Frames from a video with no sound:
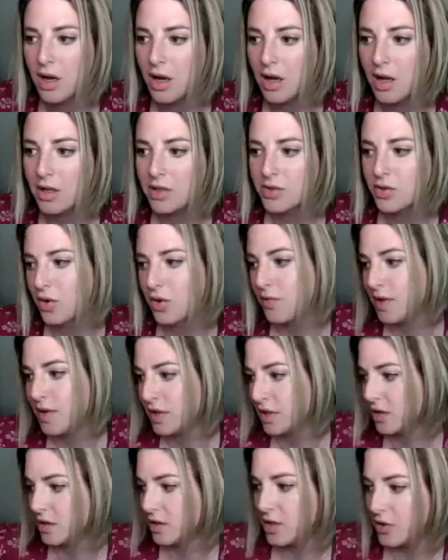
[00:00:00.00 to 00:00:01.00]
uh, sort of
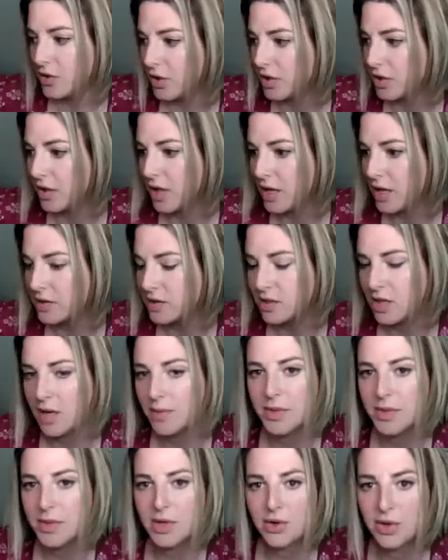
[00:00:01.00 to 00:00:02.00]
in the literary
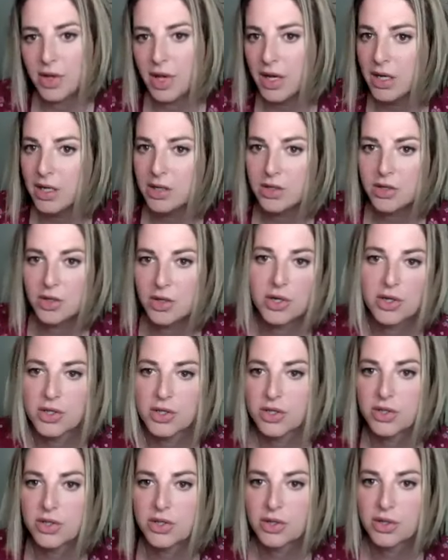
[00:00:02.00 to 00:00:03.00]
landscape that you're like,
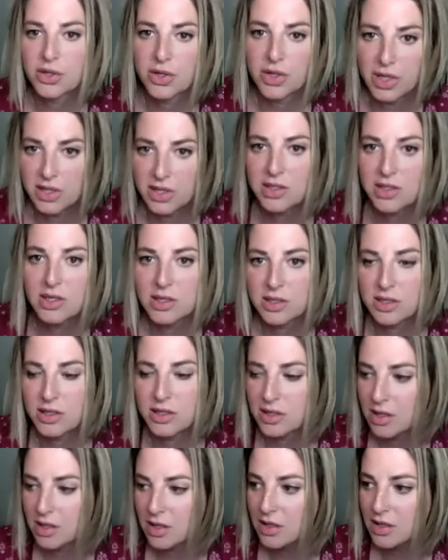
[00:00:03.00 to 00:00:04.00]
there's this
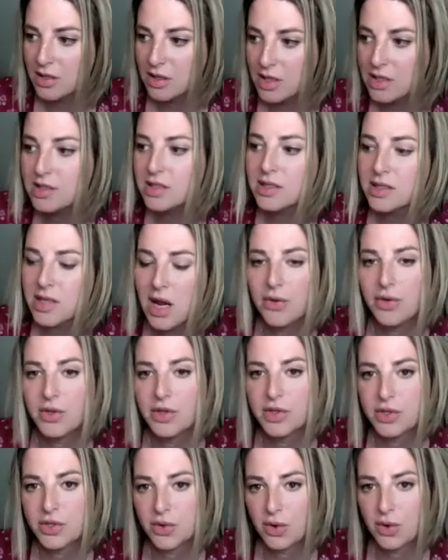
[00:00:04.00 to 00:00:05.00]
is this is how
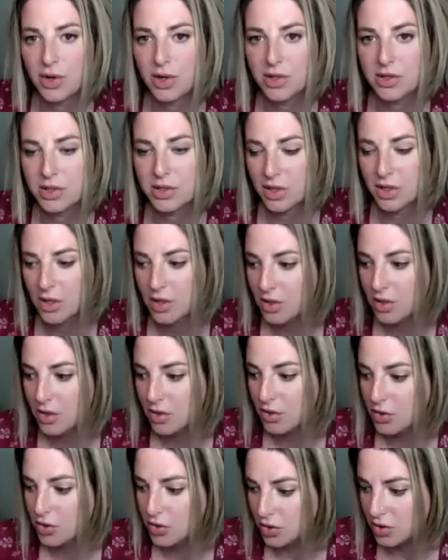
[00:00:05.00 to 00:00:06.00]
these stories
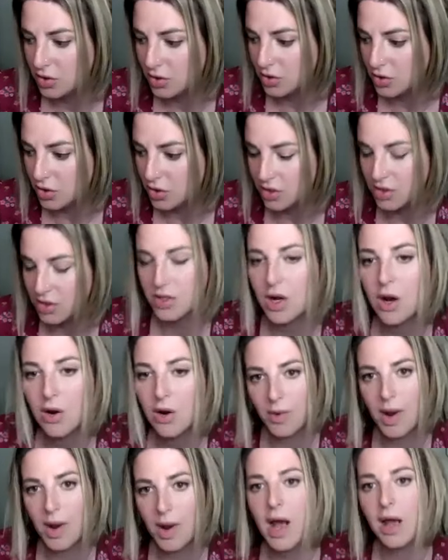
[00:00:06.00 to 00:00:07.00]
sh- should
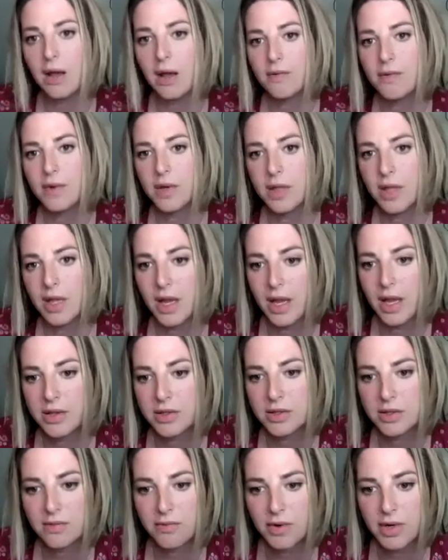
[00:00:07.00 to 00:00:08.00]
arrive in the
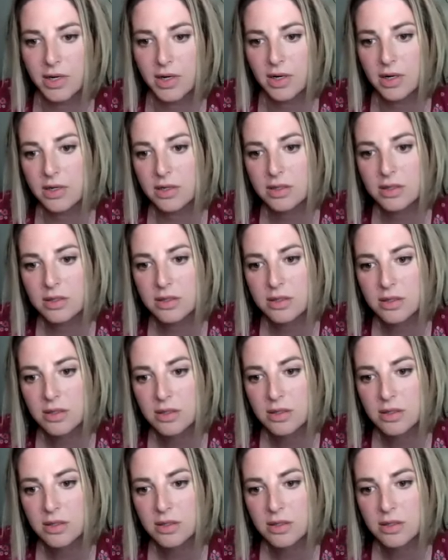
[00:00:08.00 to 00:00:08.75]
hands of readers.